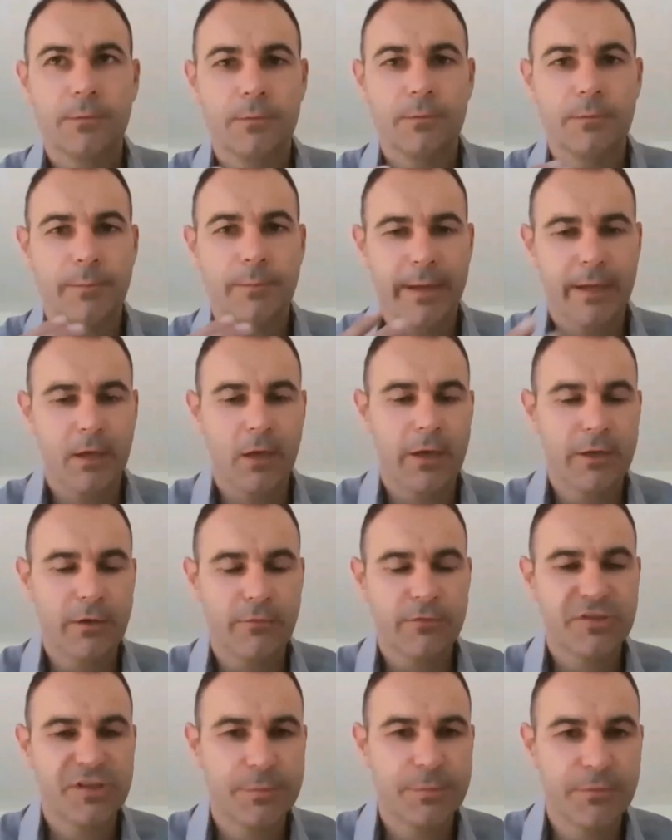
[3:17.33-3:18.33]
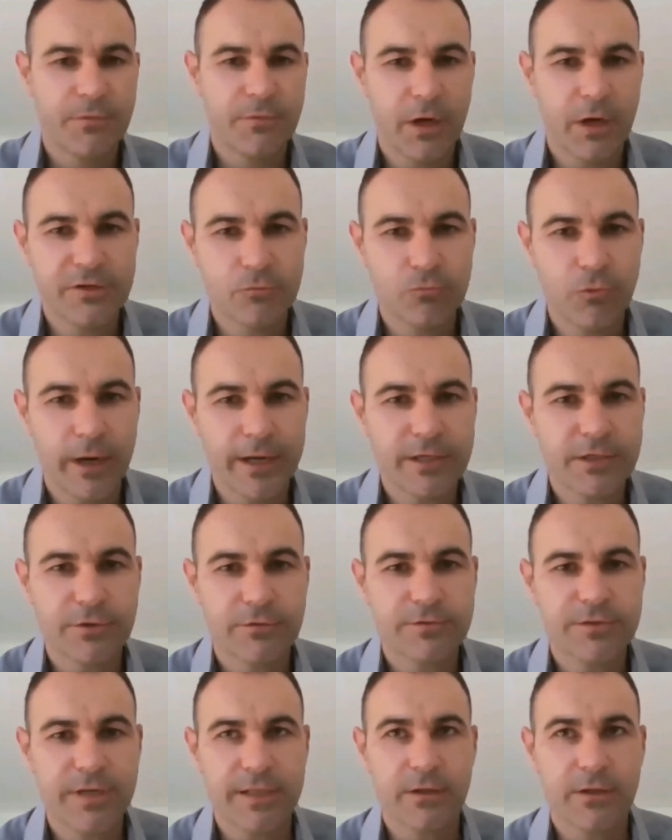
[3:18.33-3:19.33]
Mechline obviously provides a range
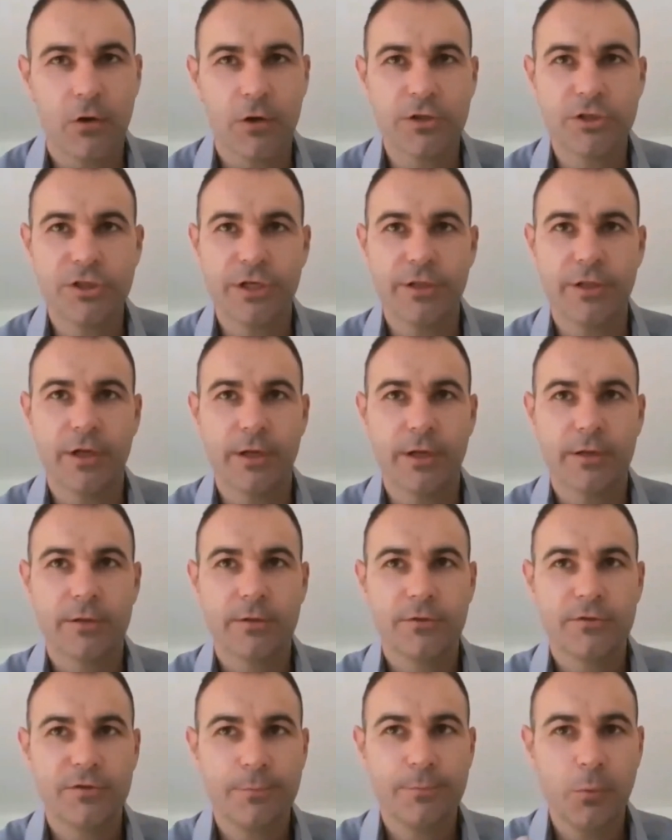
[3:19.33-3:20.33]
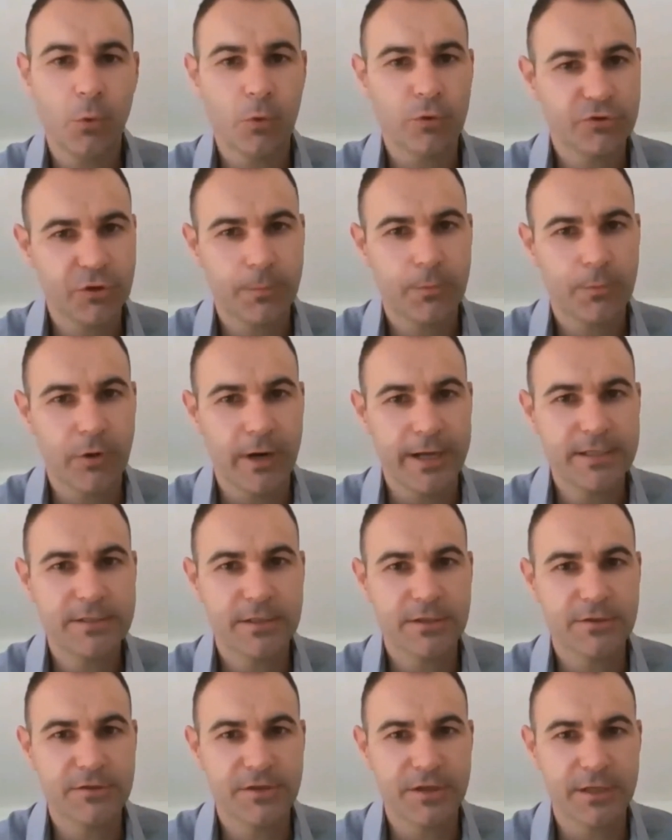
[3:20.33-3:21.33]
of technology that supports
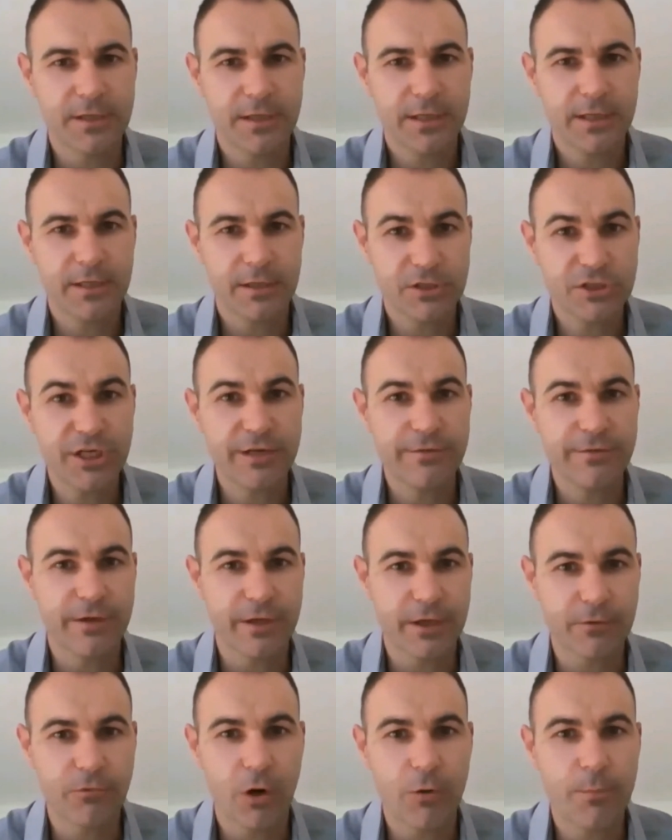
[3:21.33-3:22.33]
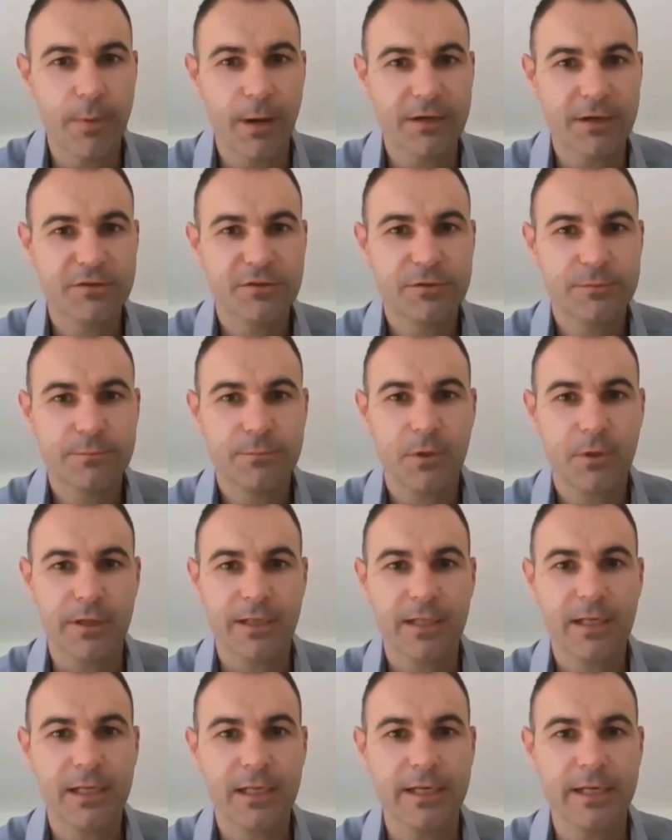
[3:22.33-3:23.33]
operators in achieving a robust kind
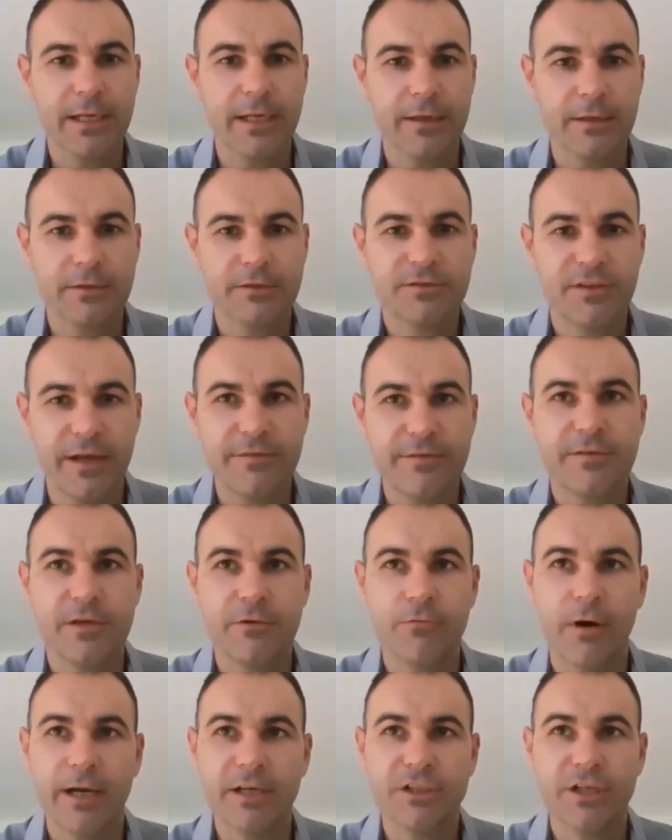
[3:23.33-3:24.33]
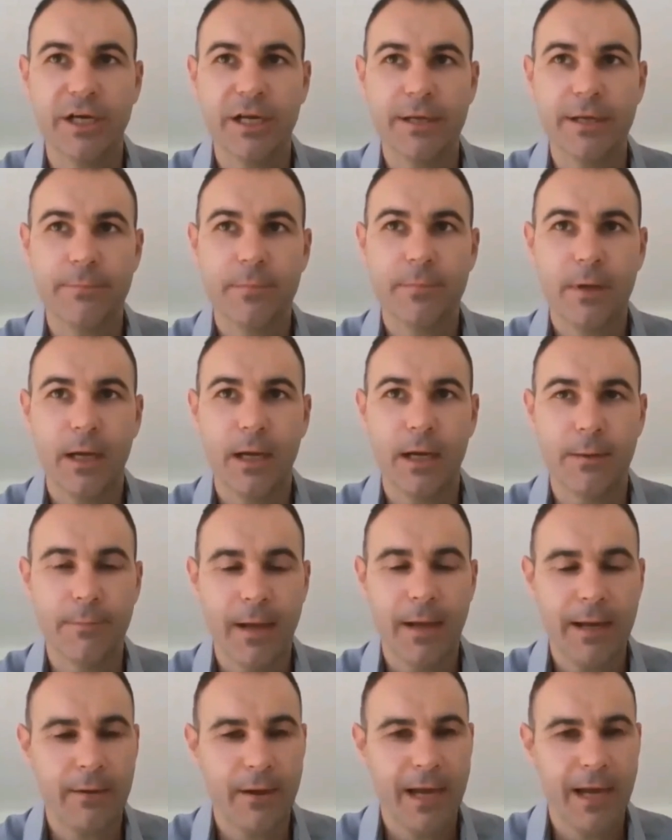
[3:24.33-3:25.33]
of cleaning and safety regime.
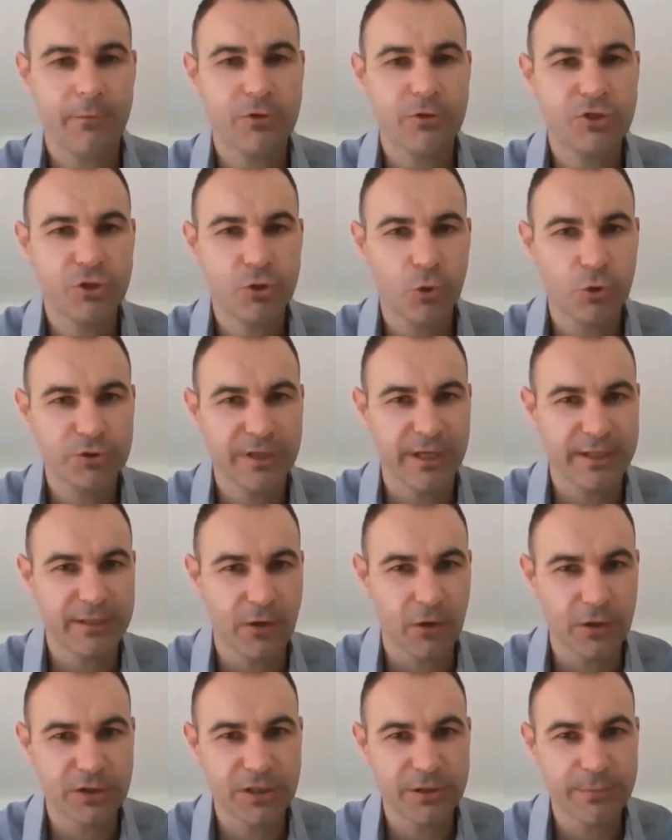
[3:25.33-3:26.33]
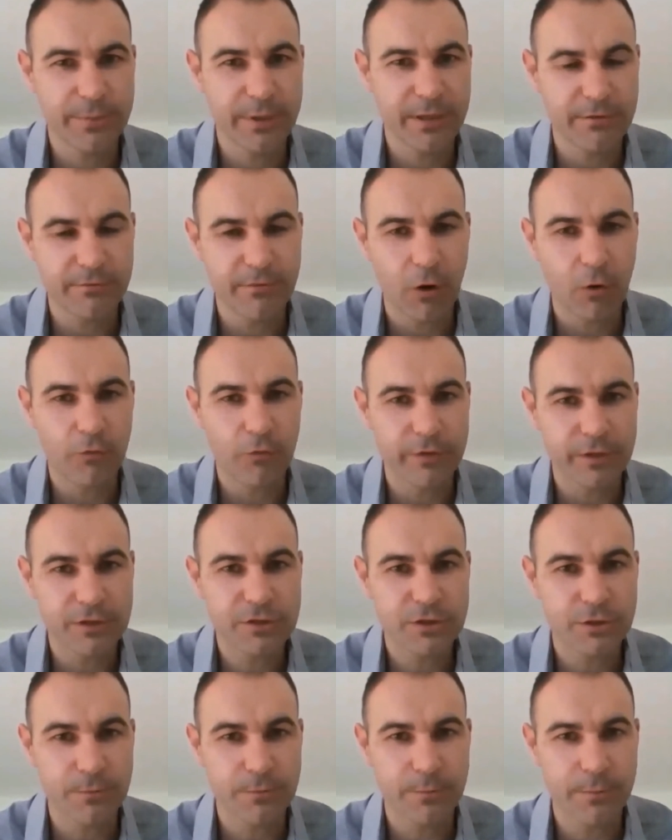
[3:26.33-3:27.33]
How has your technology been evolving
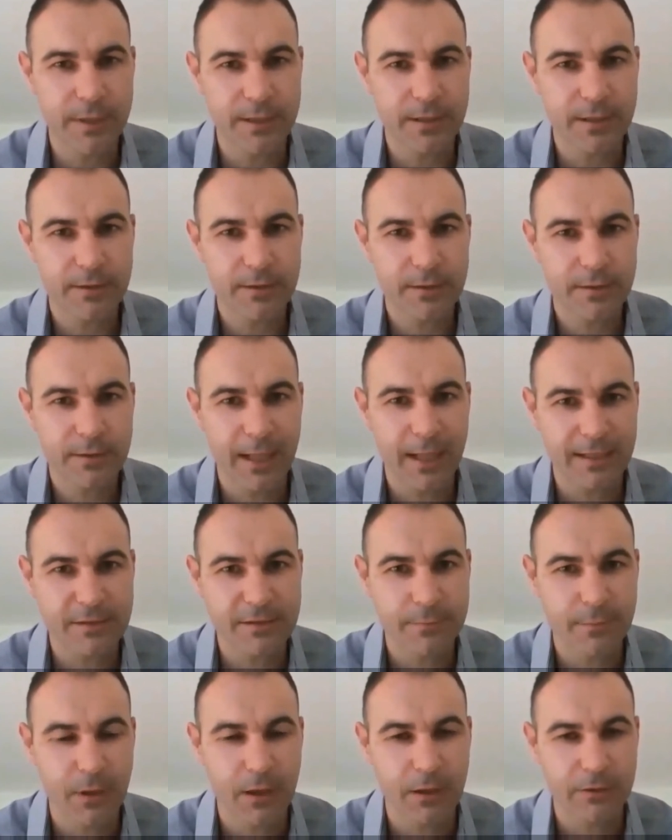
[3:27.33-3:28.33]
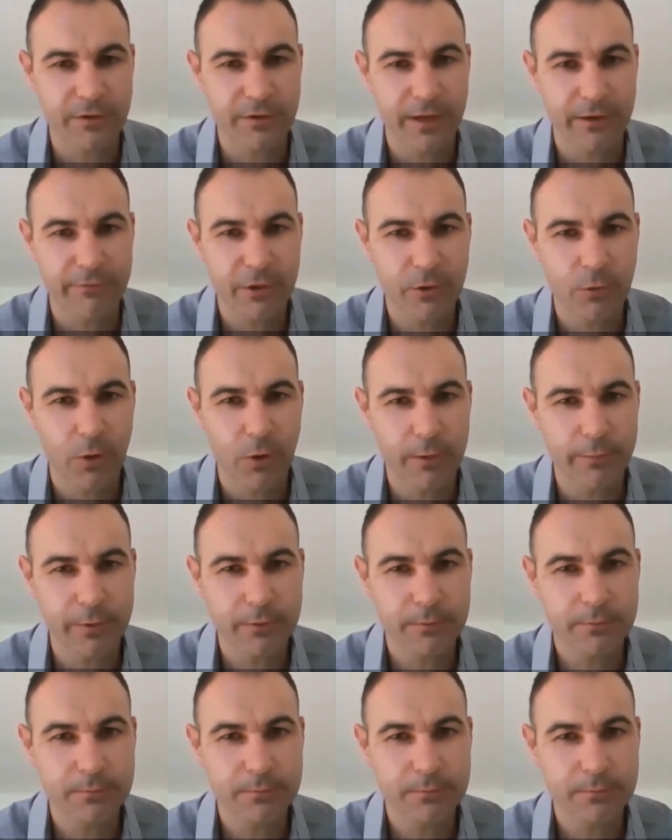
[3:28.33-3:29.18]
to meet that demand and that requirement?